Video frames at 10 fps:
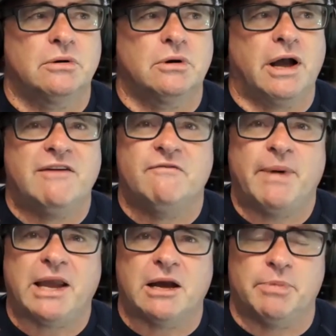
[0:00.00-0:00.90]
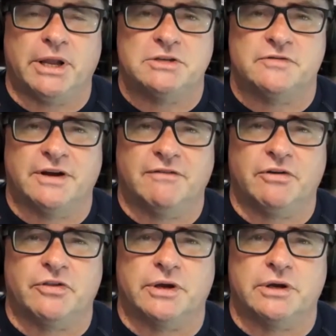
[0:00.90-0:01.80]
I have backup plans for
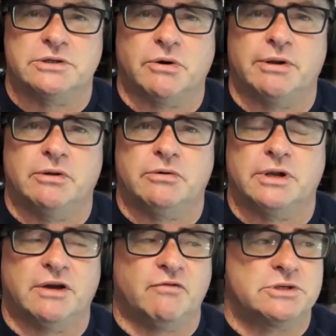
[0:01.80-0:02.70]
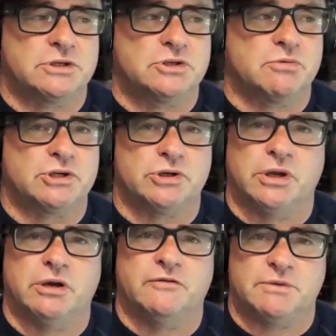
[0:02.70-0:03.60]
everything. So I look at every situation. I
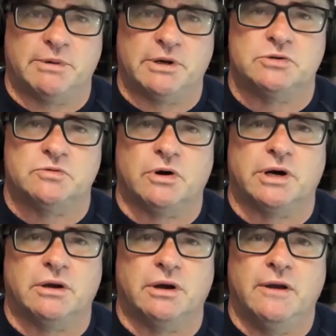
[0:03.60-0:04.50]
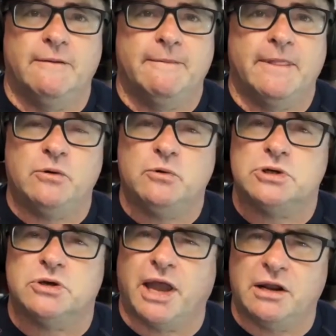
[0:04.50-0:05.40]
know if something goes wrong, I know. And also
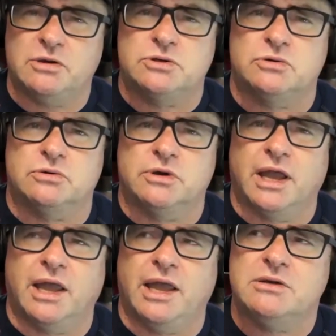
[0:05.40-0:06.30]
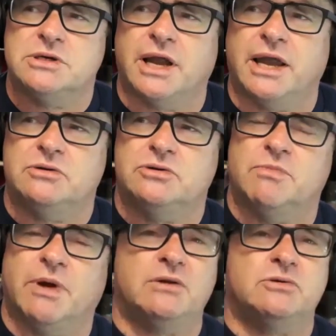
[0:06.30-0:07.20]
your attitude. How's your attitude?
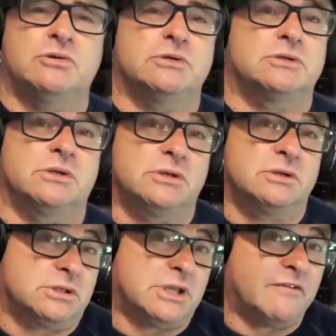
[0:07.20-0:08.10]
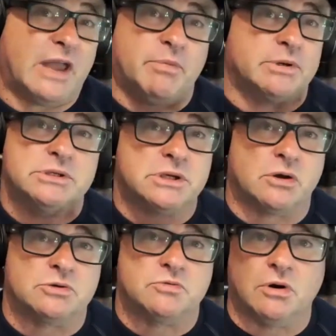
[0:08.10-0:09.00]
My attitude is stuff happens, it
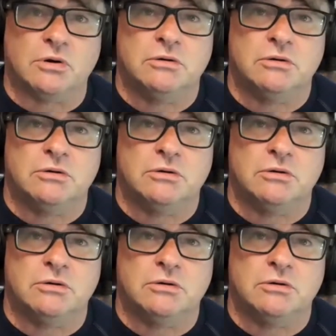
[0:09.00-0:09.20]
goes wrong.